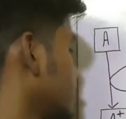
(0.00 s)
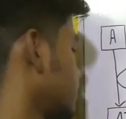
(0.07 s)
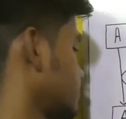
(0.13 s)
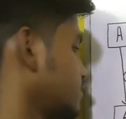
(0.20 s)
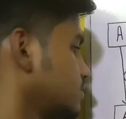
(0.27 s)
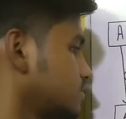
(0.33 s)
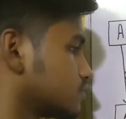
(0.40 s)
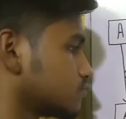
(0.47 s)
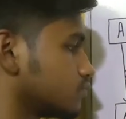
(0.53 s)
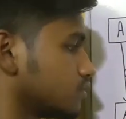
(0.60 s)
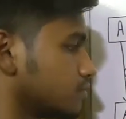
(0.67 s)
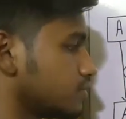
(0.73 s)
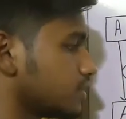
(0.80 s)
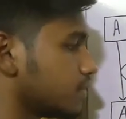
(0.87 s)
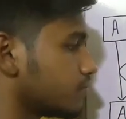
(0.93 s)
6
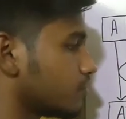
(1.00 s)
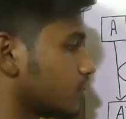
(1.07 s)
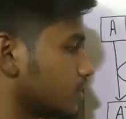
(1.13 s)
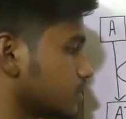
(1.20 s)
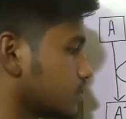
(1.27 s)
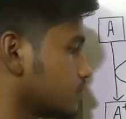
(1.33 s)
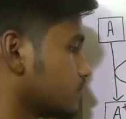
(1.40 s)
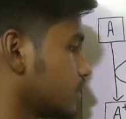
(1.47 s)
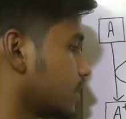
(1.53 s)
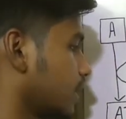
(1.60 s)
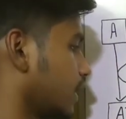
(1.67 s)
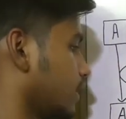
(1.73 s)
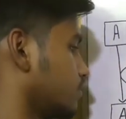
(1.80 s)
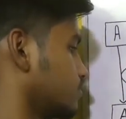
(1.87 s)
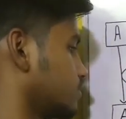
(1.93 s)
will be the molecular
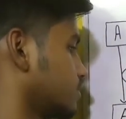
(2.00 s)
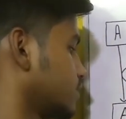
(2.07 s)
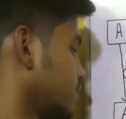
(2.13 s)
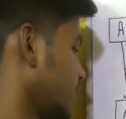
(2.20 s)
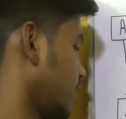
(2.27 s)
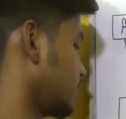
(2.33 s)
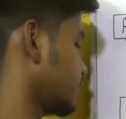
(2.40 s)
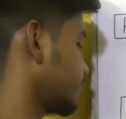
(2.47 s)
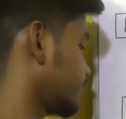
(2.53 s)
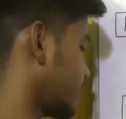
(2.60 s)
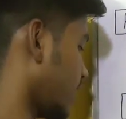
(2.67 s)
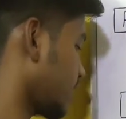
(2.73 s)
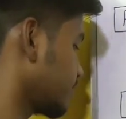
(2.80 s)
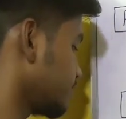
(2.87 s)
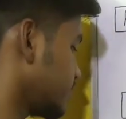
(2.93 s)
ion and the
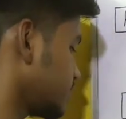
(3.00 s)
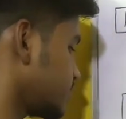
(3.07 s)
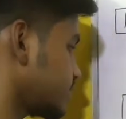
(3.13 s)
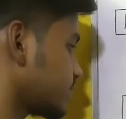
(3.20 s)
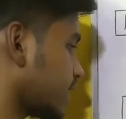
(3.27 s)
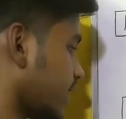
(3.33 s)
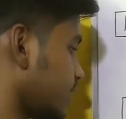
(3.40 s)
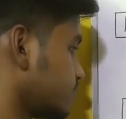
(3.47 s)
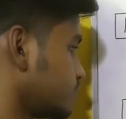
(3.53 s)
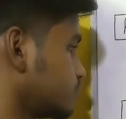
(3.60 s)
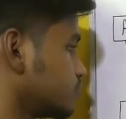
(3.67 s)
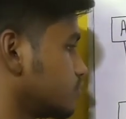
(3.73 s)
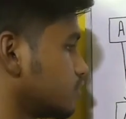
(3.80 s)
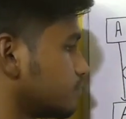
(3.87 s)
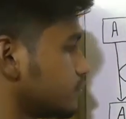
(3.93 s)
fragmented ion
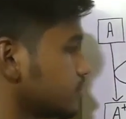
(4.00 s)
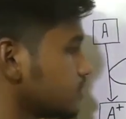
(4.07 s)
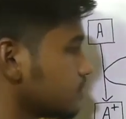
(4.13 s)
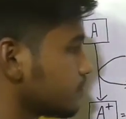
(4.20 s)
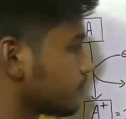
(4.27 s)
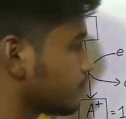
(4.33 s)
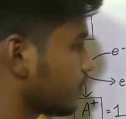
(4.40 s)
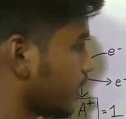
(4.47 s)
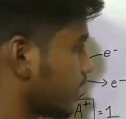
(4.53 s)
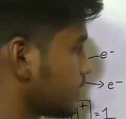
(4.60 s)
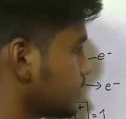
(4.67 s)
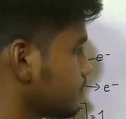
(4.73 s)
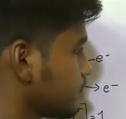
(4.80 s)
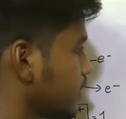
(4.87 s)
will be 5